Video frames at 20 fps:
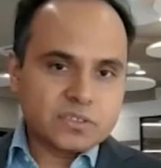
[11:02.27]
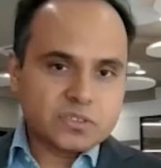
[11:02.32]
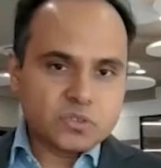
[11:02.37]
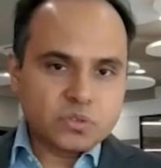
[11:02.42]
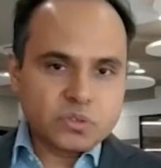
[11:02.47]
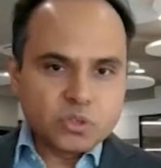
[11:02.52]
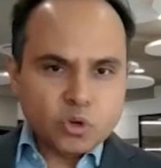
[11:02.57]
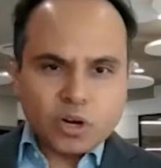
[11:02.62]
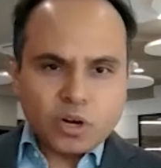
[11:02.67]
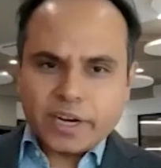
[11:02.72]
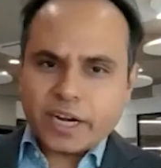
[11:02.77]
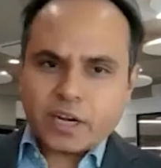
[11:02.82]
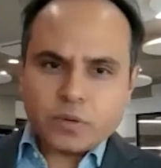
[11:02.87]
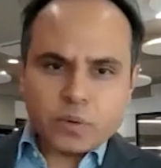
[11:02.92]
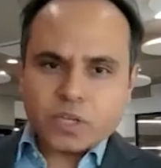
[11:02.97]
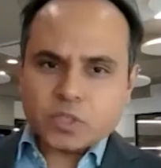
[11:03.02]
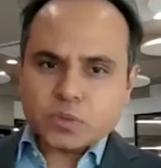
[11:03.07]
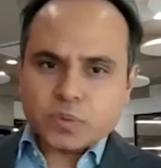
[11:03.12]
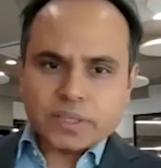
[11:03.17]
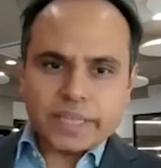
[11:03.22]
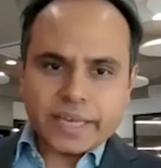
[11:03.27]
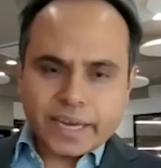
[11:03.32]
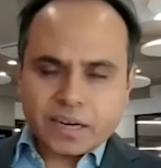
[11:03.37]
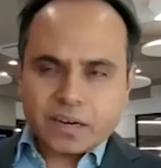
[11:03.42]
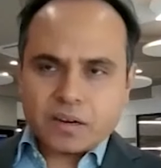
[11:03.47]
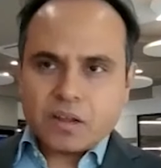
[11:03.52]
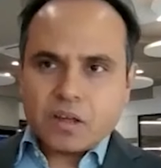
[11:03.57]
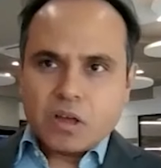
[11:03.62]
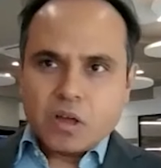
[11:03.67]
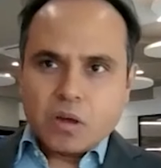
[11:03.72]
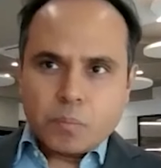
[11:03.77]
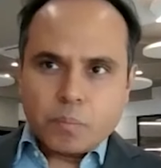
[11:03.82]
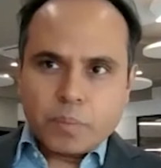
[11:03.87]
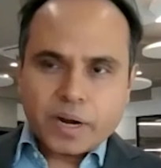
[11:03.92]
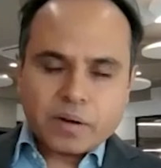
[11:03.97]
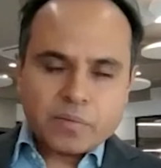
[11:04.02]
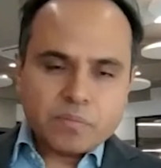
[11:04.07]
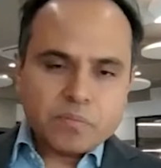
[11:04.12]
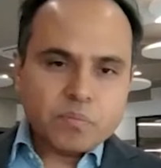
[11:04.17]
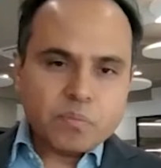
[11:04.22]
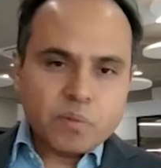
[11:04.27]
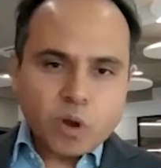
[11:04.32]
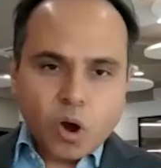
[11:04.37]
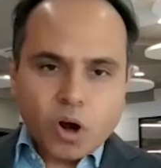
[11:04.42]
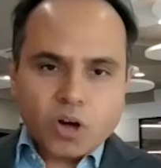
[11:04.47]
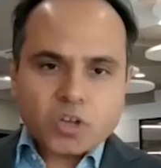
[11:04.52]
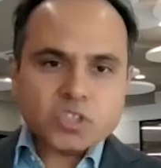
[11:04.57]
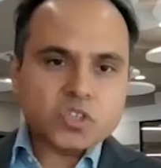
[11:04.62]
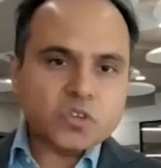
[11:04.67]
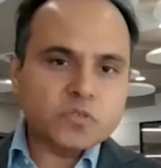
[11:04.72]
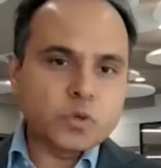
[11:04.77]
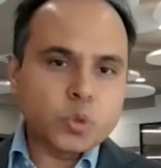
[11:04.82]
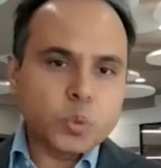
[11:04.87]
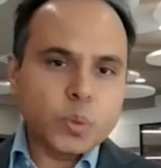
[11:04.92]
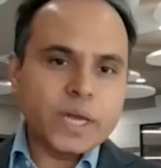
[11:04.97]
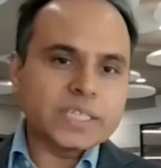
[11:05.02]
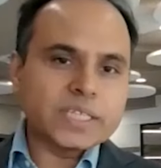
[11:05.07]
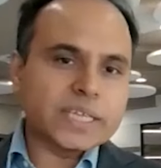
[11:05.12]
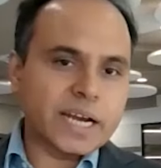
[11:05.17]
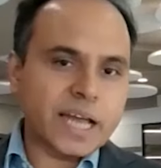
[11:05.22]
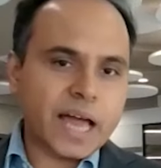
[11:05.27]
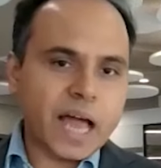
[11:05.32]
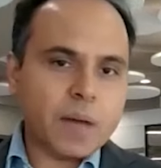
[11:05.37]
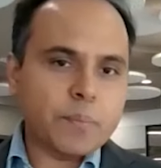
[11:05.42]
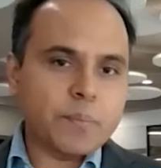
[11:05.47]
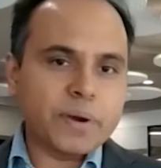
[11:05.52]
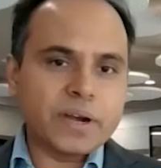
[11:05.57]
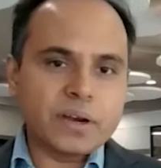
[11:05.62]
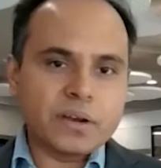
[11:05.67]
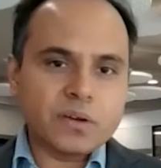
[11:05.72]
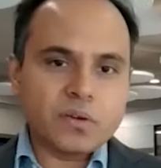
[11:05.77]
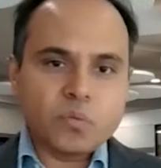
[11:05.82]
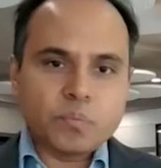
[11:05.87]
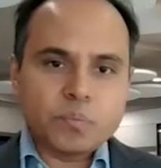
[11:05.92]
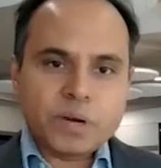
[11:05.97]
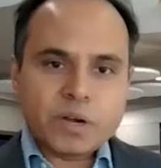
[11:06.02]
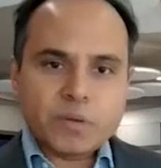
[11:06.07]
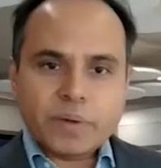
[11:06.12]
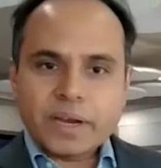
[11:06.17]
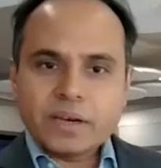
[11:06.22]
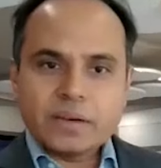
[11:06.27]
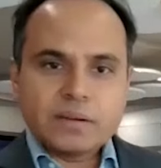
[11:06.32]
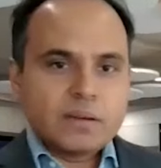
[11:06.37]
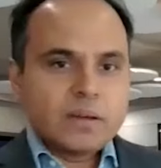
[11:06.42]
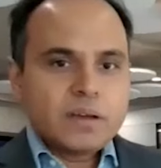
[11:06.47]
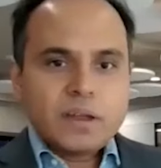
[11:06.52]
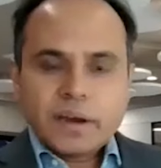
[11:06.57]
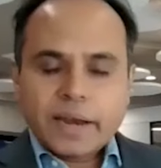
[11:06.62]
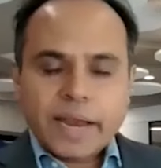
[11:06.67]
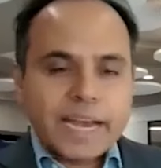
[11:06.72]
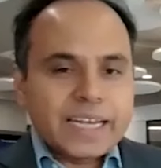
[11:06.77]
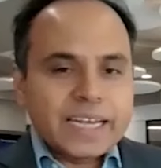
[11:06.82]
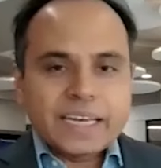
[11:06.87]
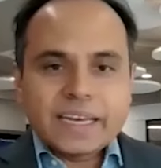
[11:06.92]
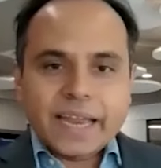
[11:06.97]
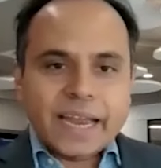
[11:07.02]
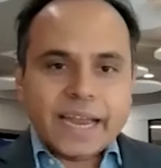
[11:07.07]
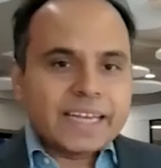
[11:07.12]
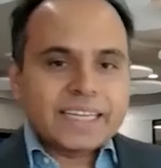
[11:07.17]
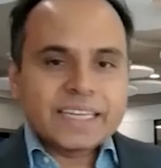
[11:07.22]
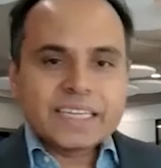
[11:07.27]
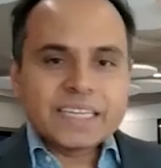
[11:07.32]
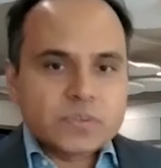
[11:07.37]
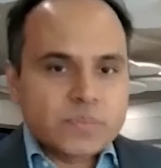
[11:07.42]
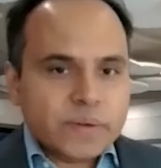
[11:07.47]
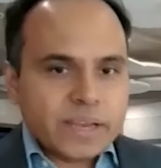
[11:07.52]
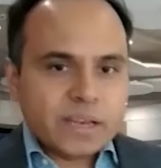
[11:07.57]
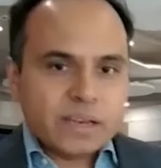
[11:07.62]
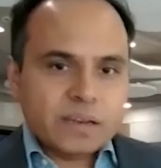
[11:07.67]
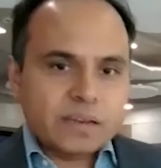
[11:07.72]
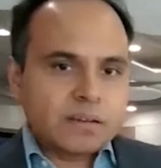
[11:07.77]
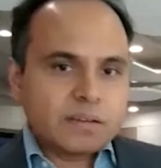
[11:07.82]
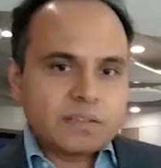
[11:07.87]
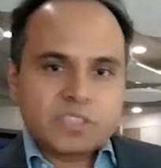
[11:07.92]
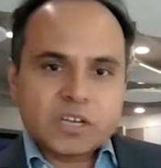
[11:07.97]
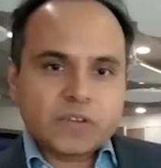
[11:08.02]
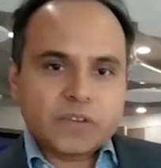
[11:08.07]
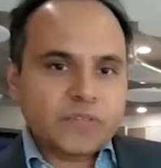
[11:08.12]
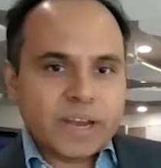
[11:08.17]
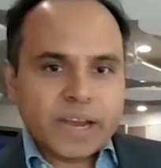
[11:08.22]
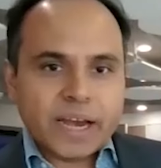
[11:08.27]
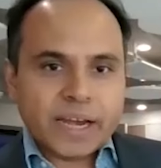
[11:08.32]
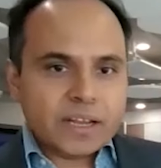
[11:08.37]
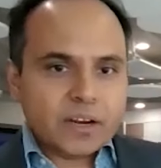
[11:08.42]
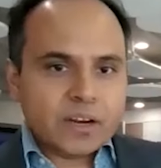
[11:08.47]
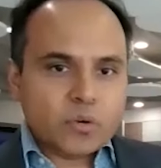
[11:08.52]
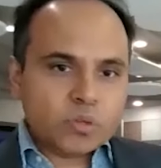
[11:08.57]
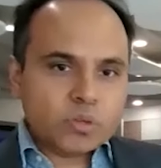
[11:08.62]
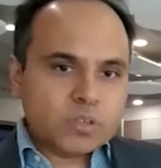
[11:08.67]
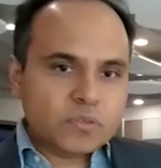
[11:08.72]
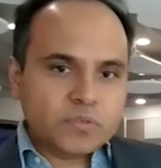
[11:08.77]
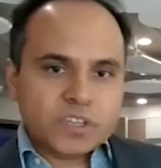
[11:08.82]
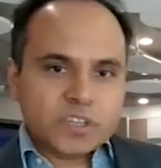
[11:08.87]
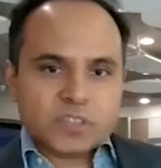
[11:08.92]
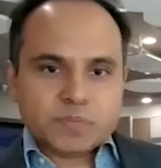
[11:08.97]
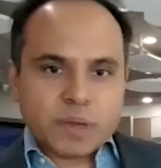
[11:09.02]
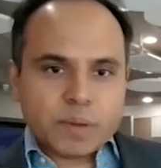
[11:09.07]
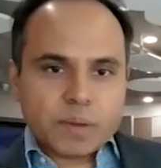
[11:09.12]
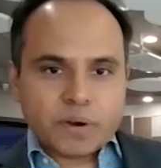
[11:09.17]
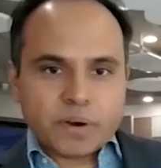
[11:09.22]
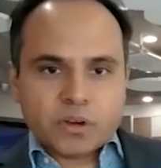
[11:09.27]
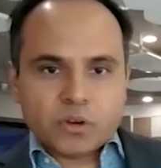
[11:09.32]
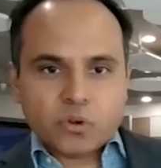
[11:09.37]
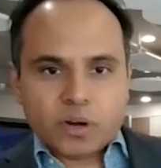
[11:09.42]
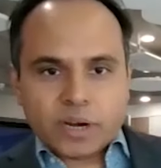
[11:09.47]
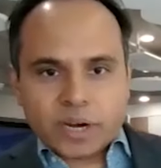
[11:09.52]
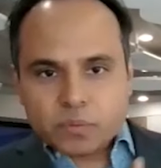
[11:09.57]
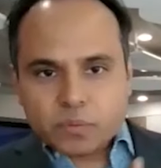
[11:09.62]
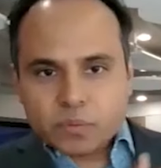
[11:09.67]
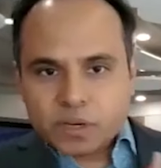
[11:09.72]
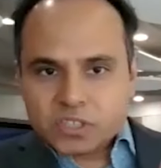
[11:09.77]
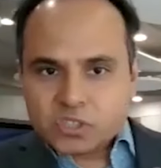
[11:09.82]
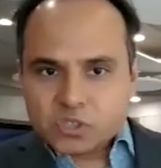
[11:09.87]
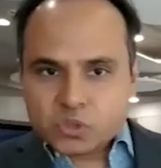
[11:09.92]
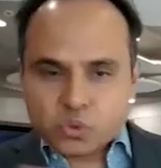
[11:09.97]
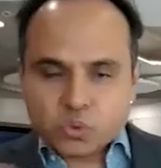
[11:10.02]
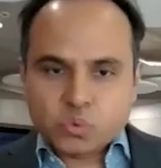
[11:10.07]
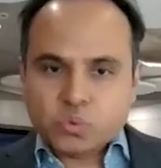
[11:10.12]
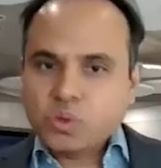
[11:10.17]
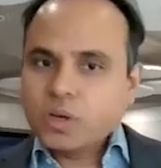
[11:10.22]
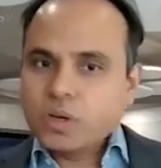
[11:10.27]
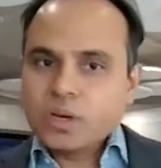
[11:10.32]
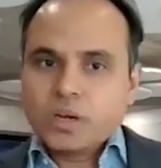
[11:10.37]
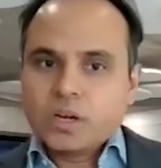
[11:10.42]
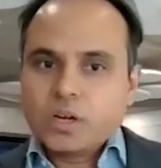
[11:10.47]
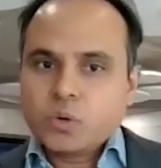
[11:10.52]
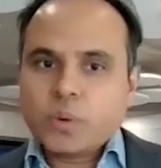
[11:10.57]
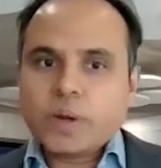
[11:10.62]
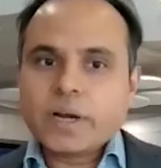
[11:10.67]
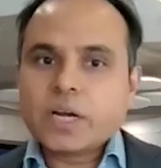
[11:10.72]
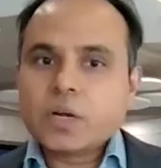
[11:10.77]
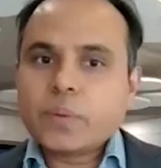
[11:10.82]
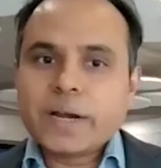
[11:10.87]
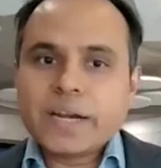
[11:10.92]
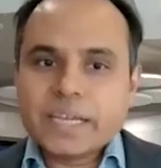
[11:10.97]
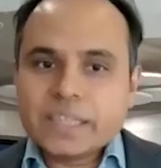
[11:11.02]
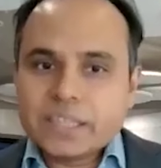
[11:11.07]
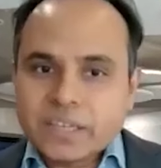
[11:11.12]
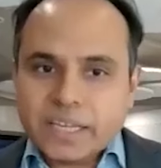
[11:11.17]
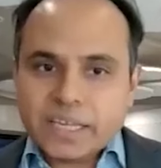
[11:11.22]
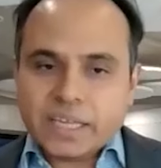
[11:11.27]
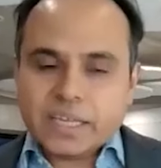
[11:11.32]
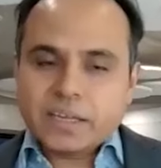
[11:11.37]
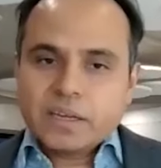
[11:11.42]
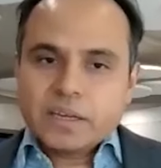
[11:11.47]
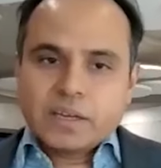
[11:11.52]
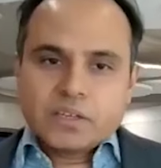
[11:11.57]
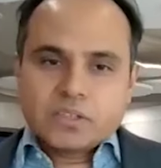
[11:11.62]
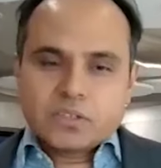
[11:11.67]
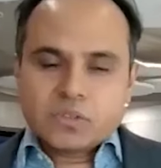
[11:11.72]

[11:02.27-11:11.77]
So neural networks were there, but lots of tweaks had happened between 1990s when Geoffrey Hinton wrote the first paper on neural networks to 2023.